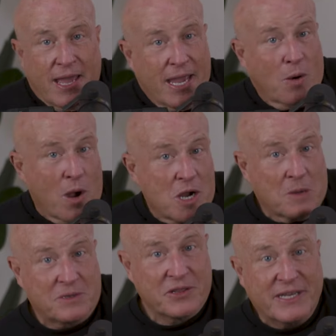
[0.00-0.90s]
Hey,
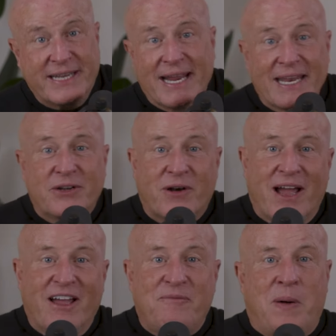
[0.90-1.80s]
welcome to the Daily
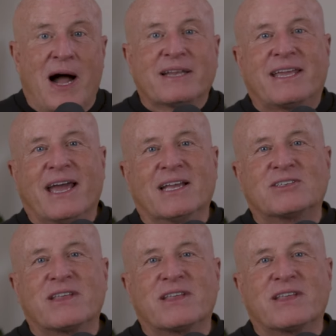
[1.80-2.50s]
Drive podcast.